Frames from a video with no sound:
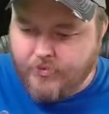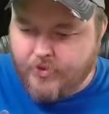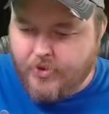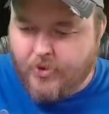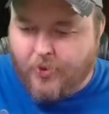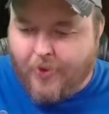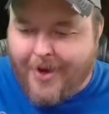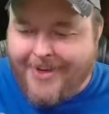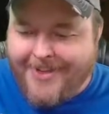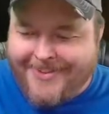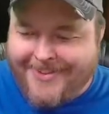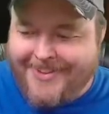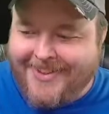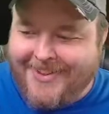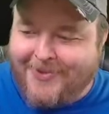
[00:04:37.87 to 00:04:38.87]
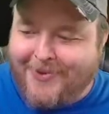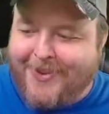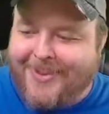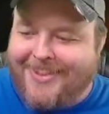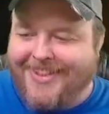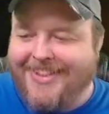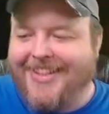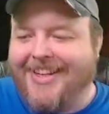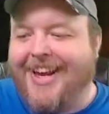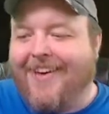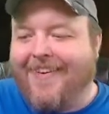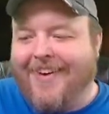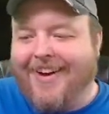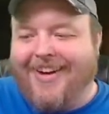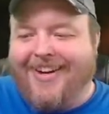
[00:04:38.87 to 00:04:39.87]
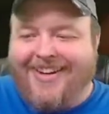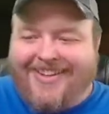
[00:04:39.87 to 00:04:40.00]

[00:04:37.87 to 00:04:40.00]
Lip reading: Why isn't this working? Yeah, right?